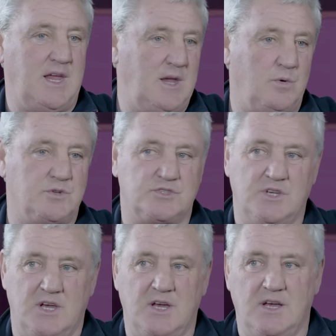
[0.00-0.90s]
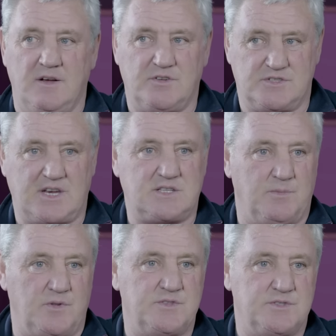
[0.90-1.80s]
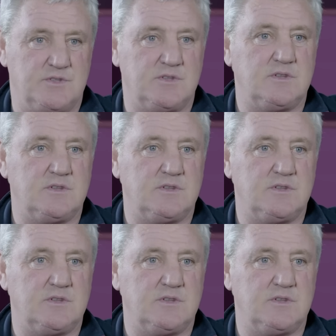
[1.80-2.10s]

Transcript: He was, for six months,